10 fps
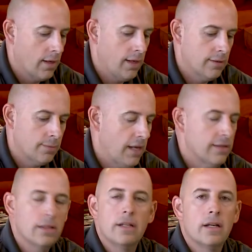and it's
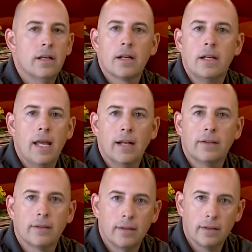basically going to
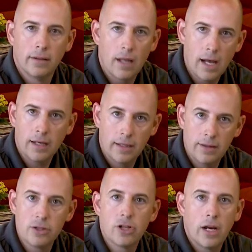connect, lock in
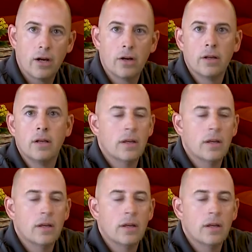the chair,